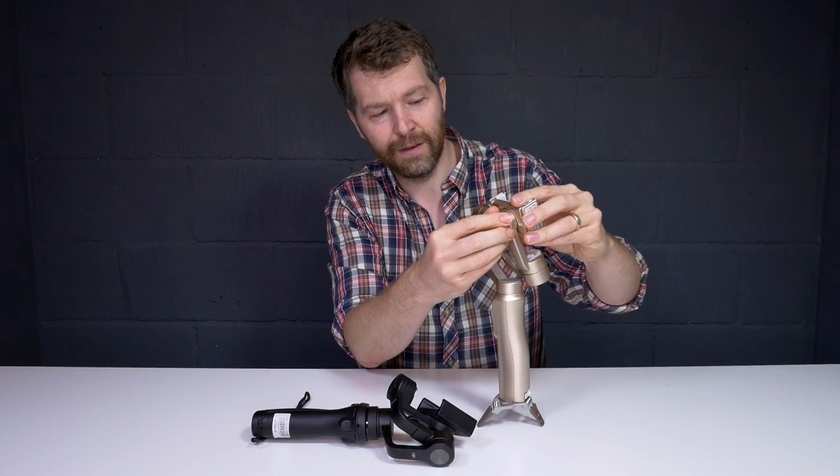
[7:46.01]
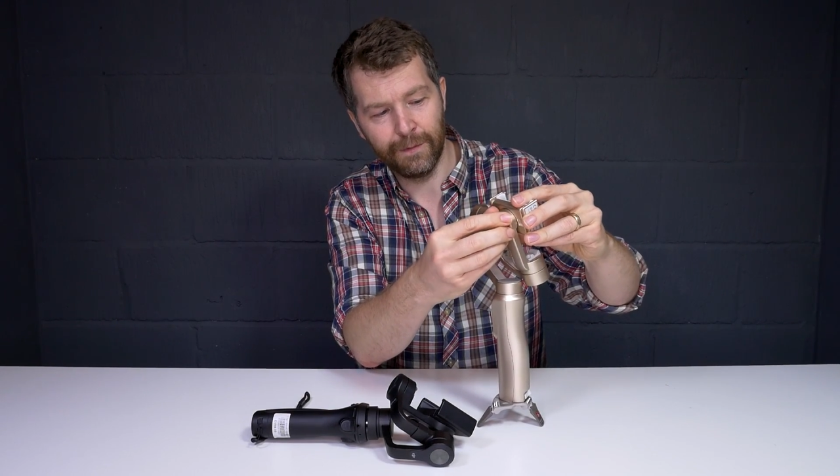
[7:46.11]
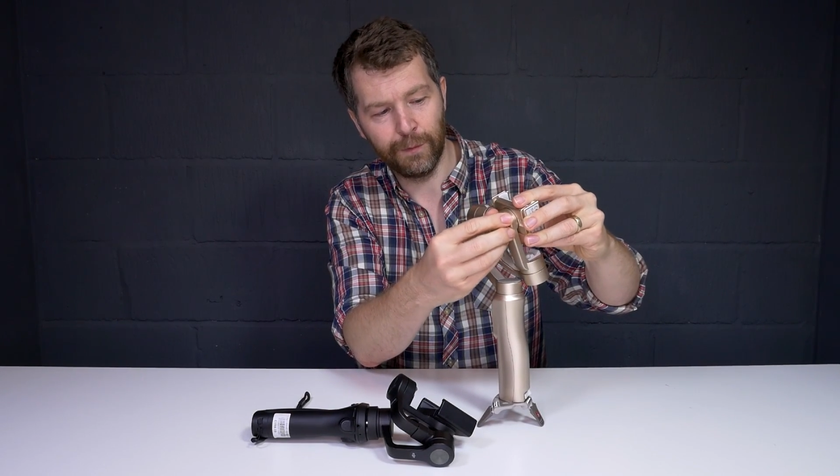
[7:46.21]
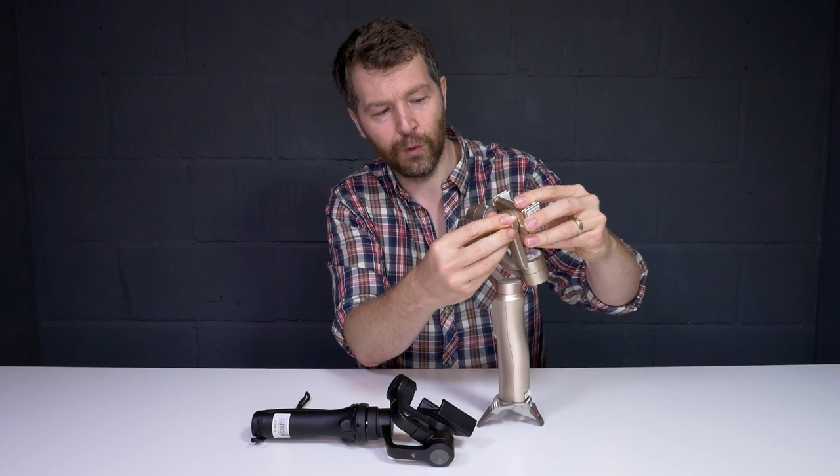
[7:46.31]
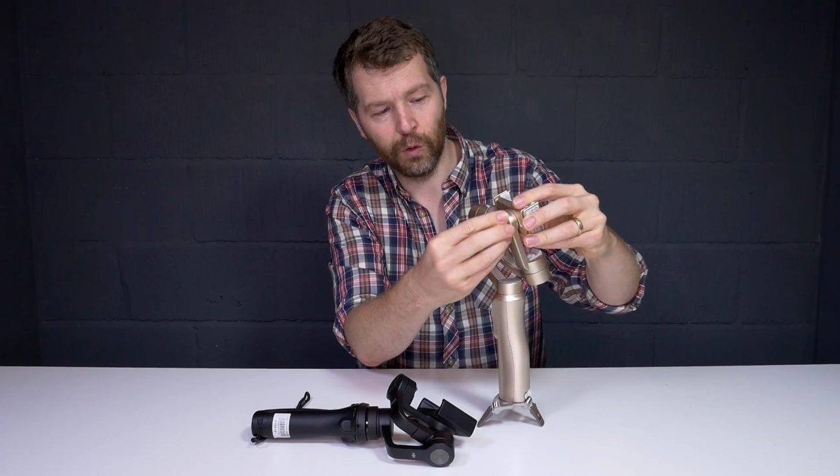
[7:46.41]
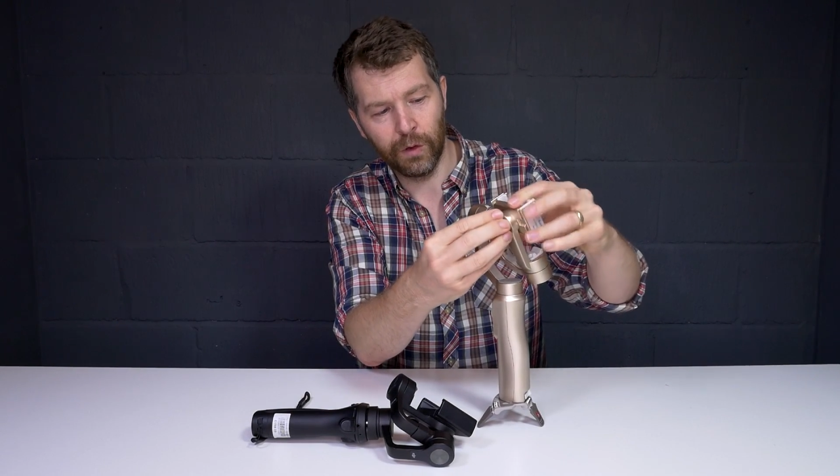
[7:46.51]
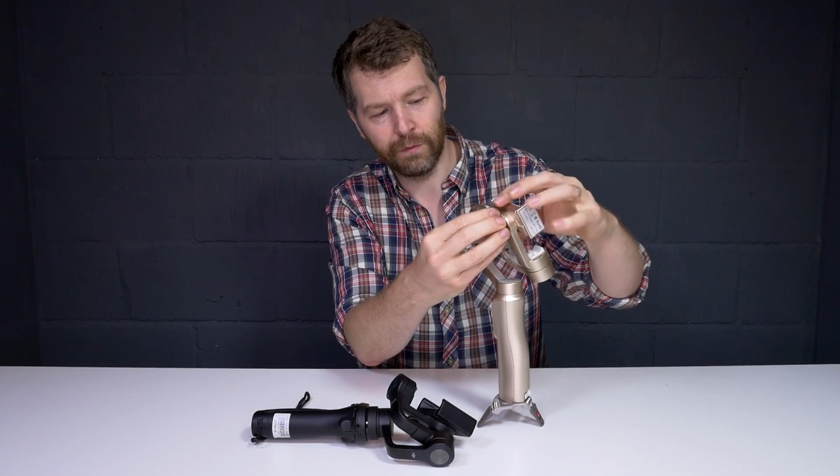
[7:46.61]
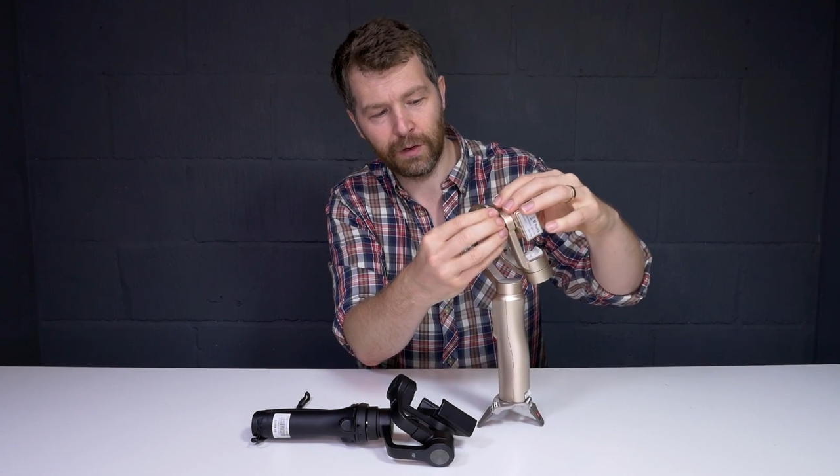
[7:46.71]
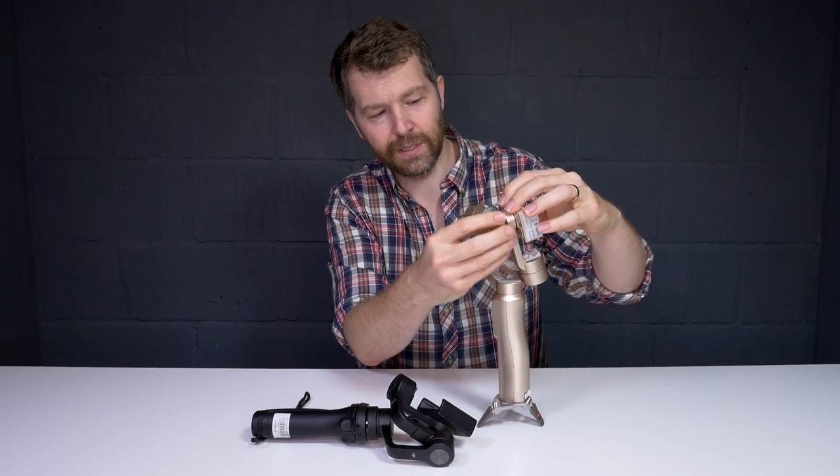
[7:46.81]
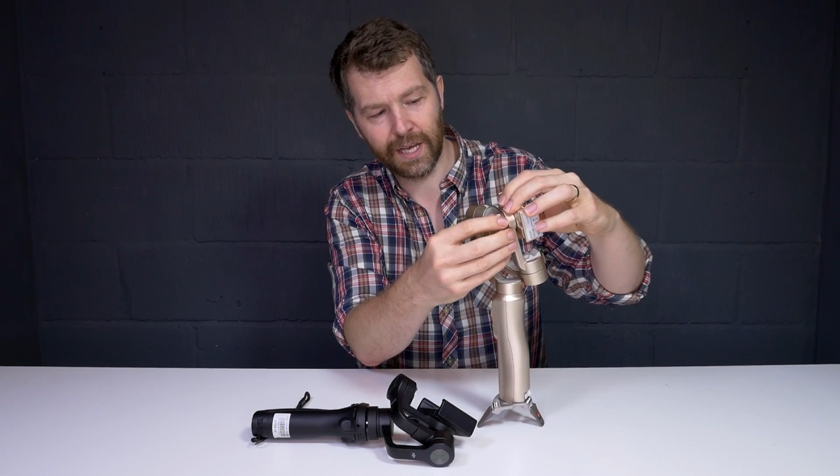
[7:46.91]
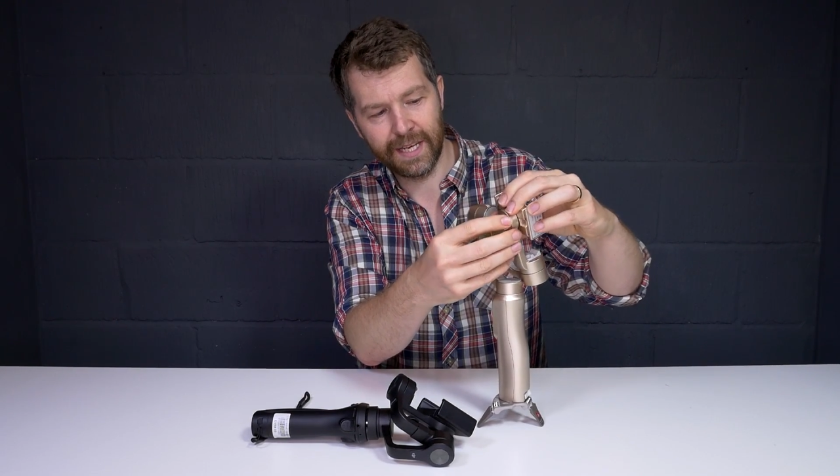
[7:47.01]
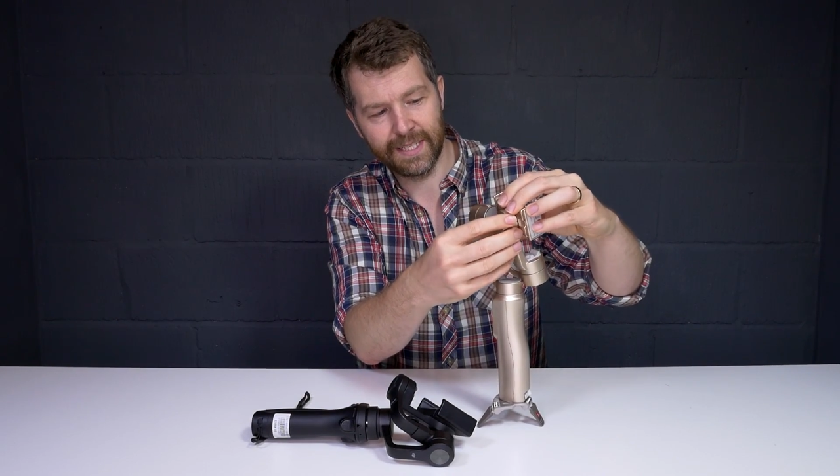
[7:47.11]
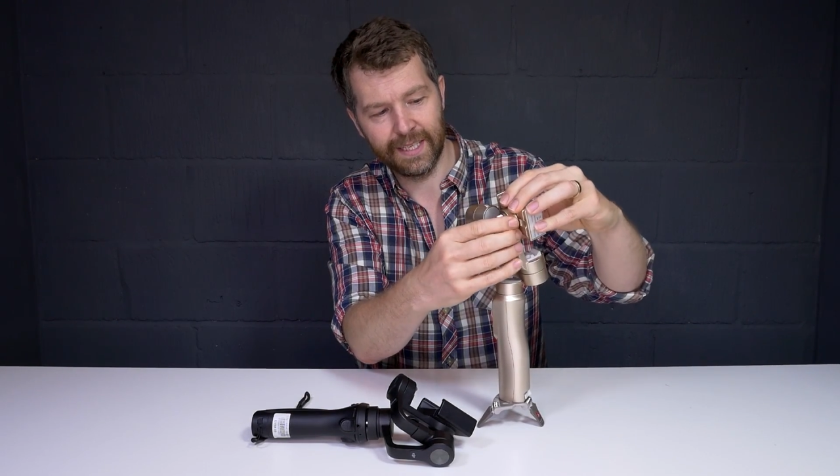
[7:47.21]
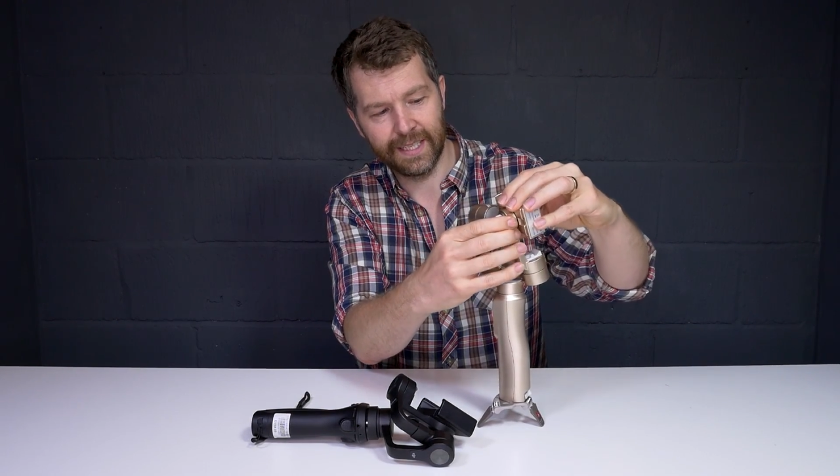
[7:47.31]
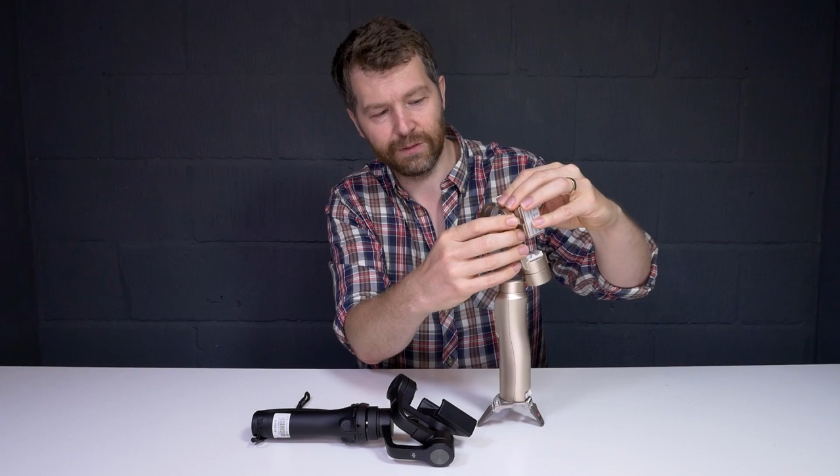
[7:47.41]
for
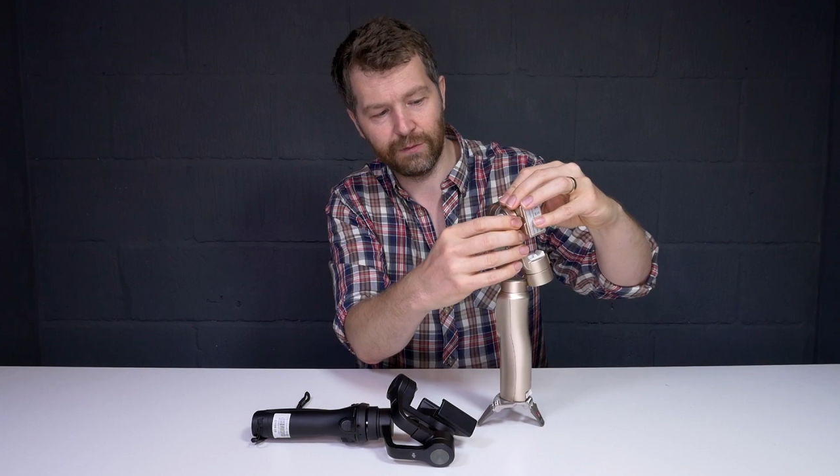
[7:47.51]
rotating this